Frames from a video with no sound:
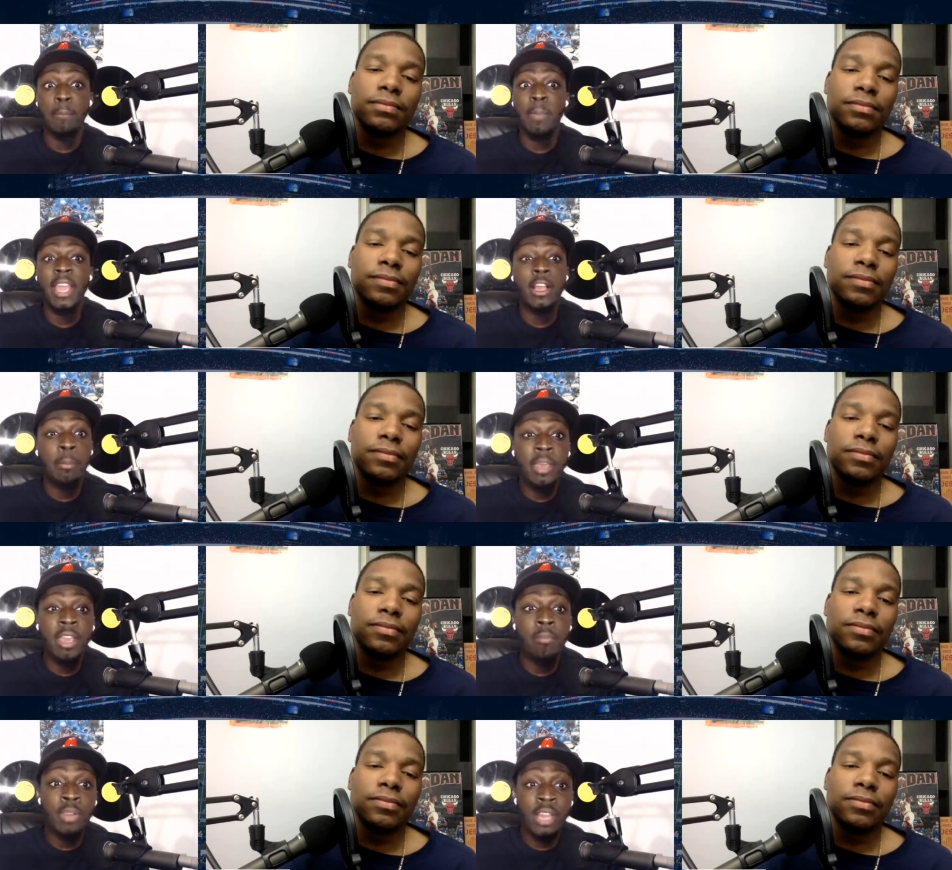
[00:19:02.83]
Speaker 1: make a
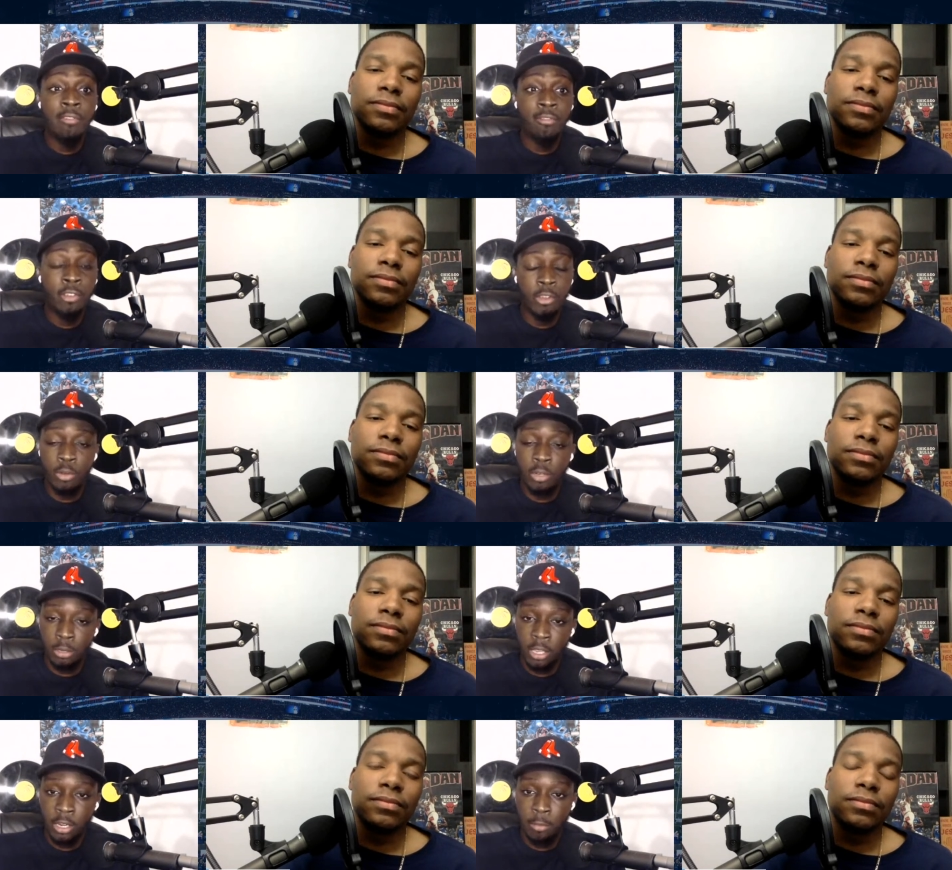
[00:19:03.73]
big play for you in
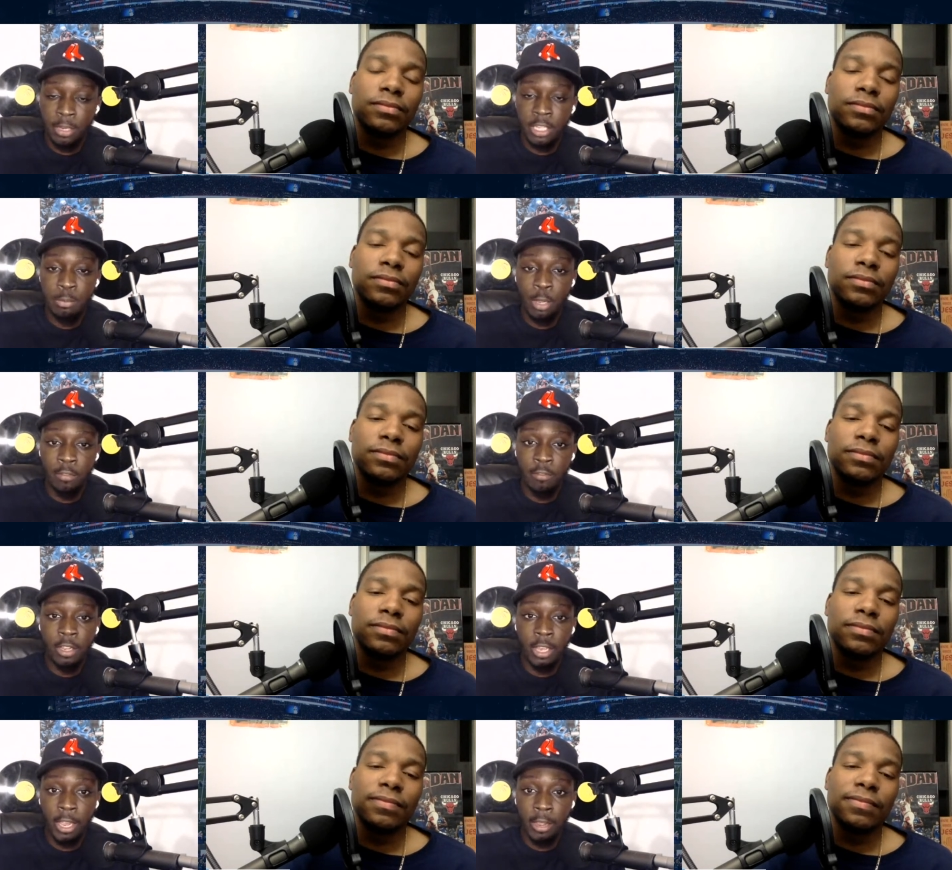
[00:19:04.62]
a, in a big spot of
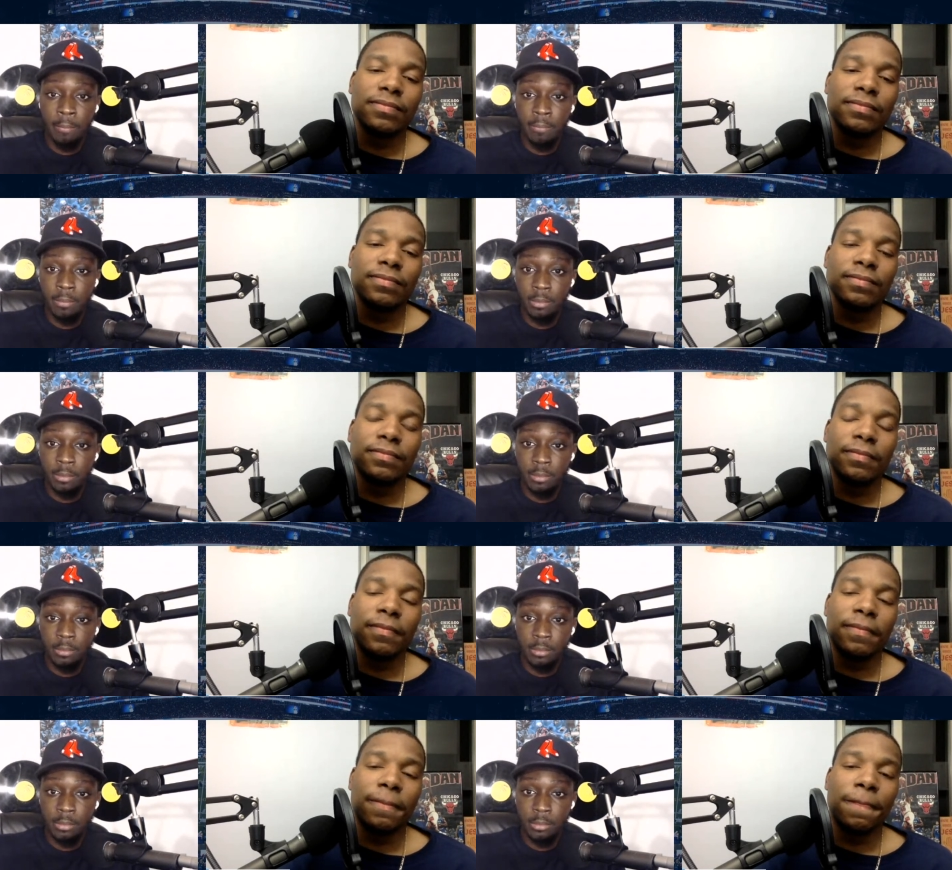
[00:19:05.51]
the game.
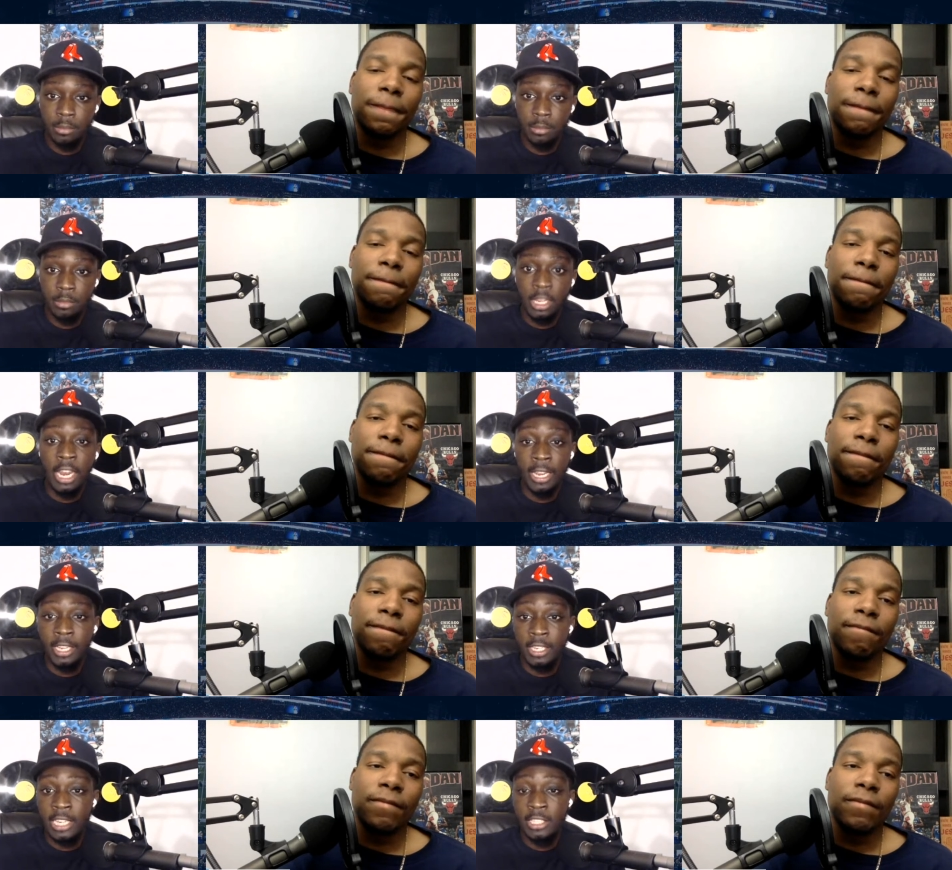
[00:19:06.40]

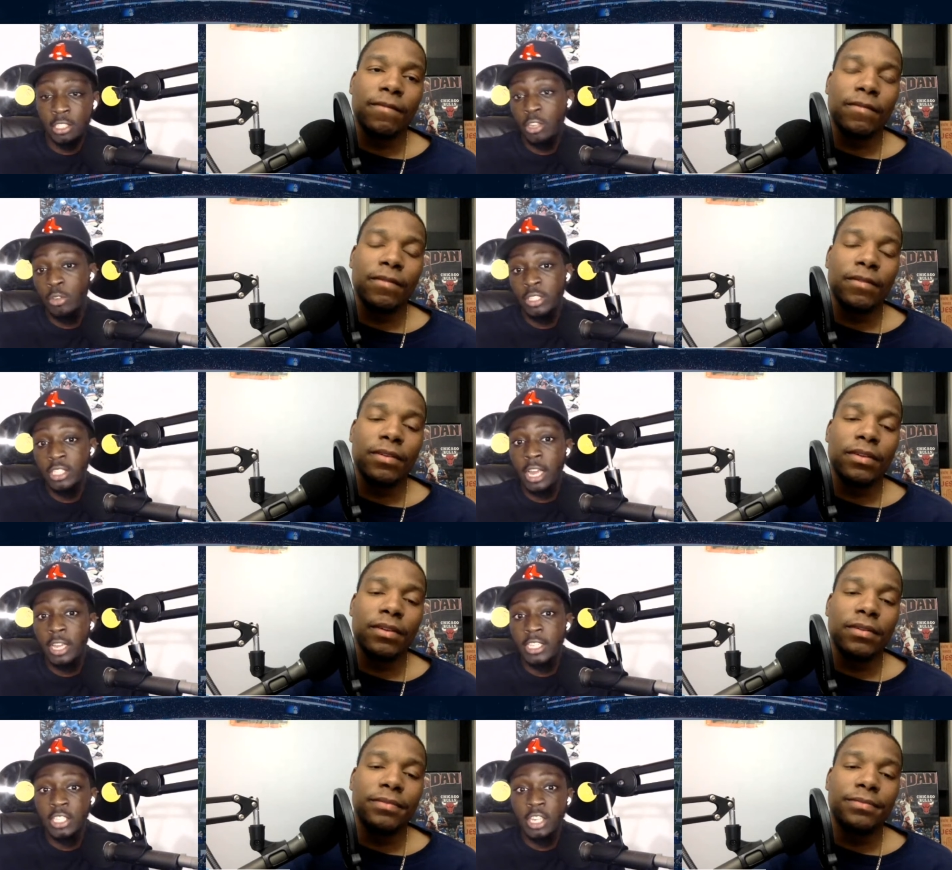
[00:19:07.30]
Like that's so it's
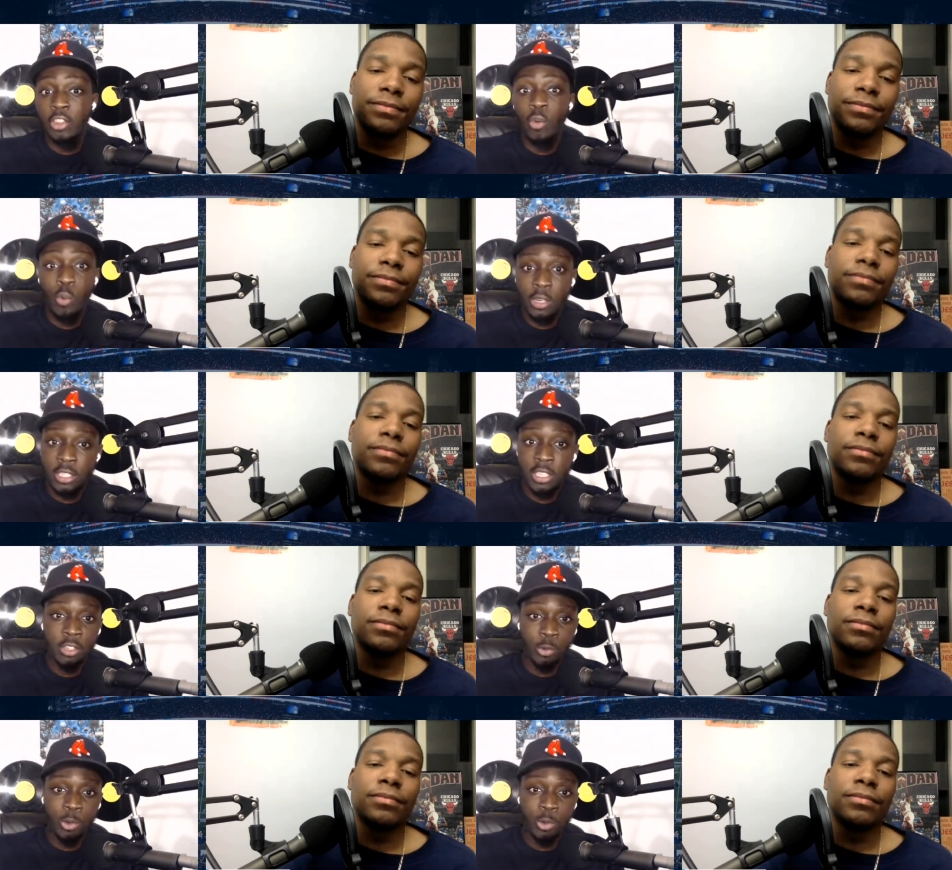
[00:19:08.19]
not it's not the worst thing in the